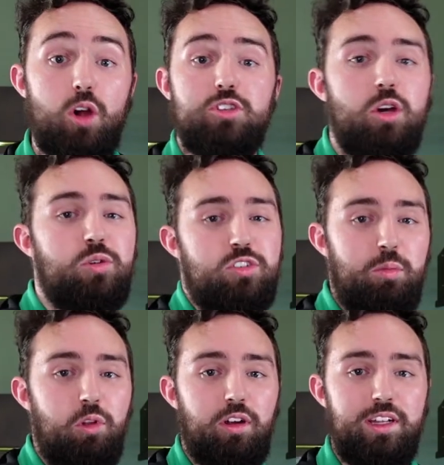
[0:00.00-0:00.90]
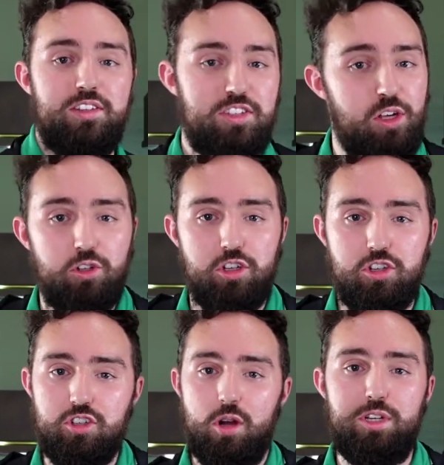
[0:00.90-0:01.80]
so similar and still
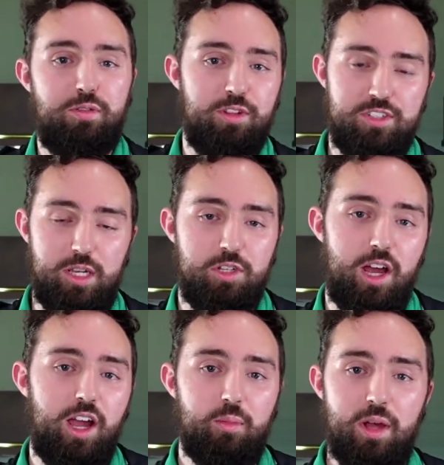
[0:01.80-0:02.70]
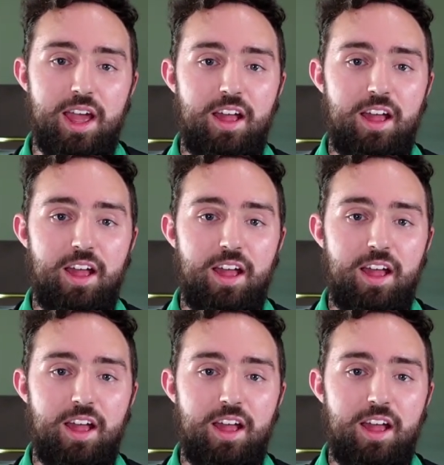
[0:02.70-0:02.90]
just so different at the same time.